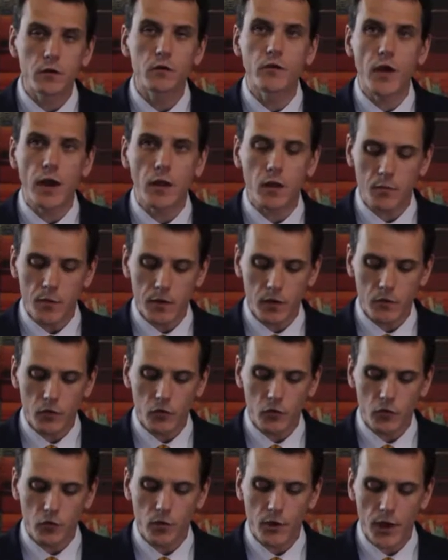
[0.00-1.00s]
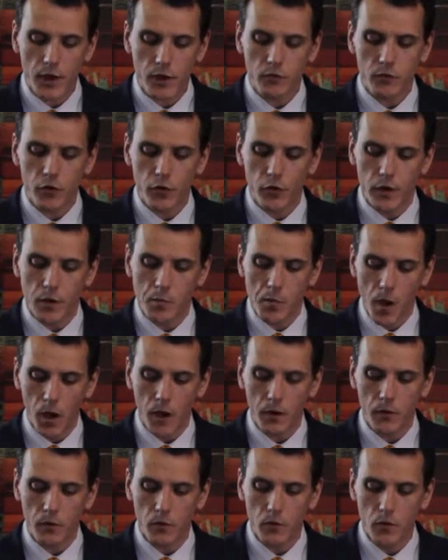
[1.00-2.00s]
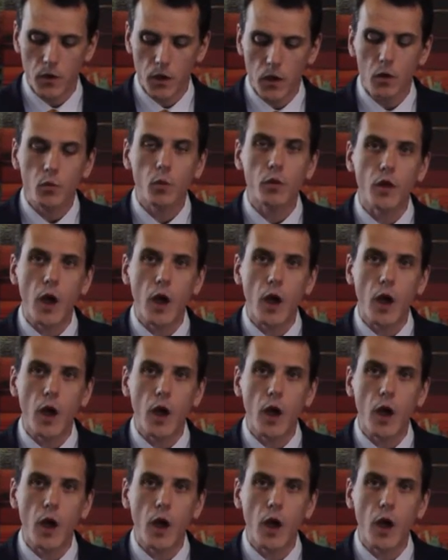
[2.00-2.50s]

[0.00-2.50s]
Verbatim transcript: development of this creative learning model with